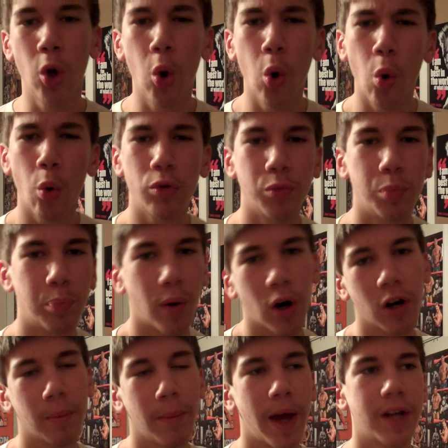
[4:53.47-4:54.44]
no holds
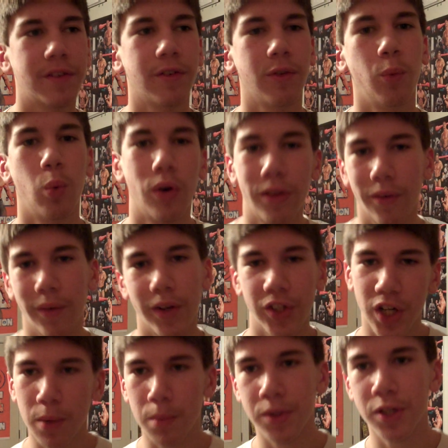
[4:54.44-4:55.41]
barred match for the
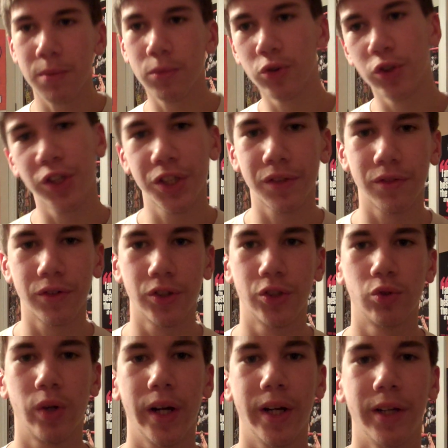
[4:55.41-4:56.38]
Worldwide Championship, Christian
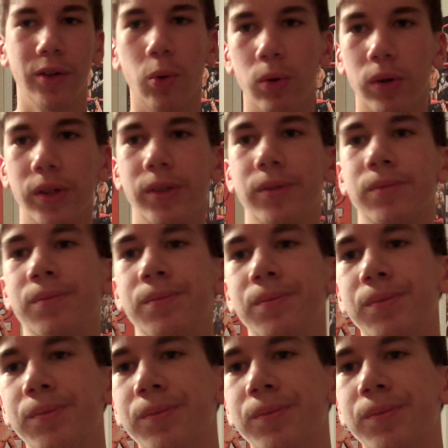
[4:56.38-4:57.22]
versus Randy Orton.